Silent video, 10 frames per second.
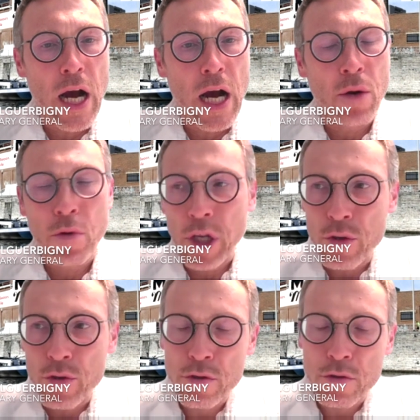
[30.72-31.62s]
our
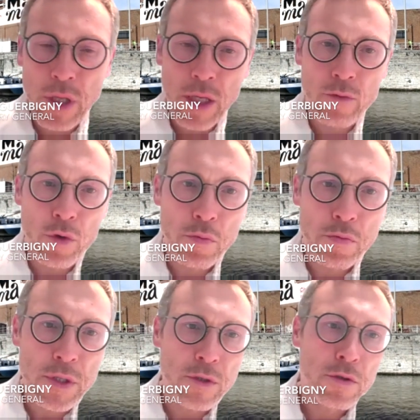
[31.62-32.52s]
industry
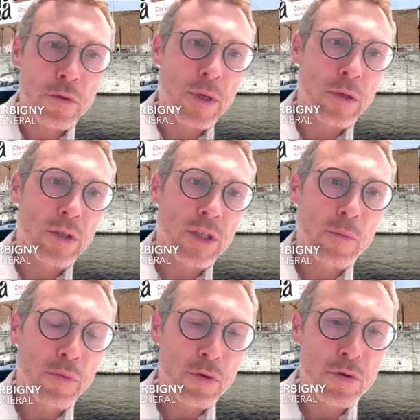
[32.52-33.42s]
represents about
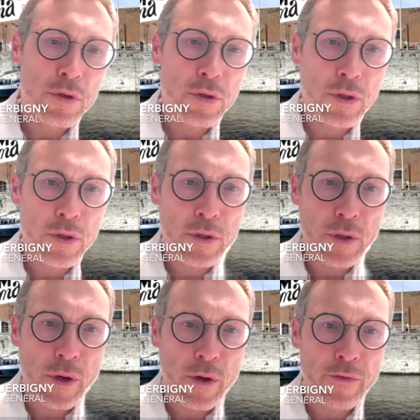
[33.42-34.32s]
10%
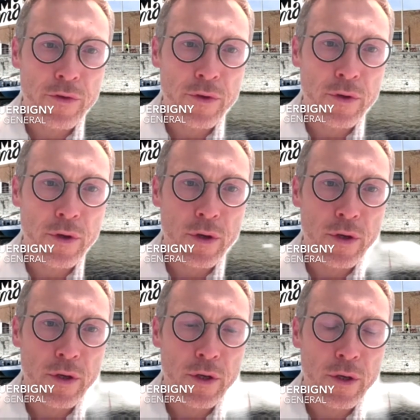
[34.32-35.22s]
of
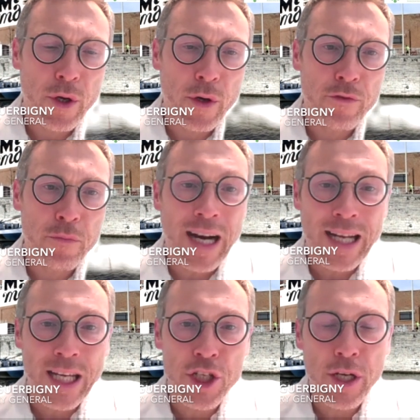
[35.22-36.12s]
the
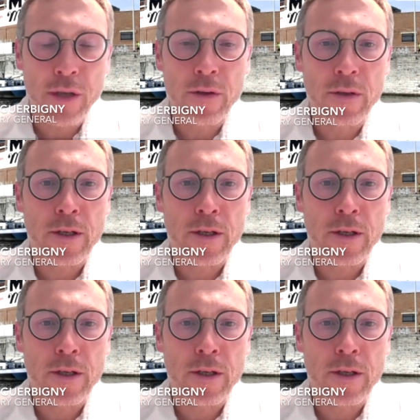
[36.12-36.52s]
market share.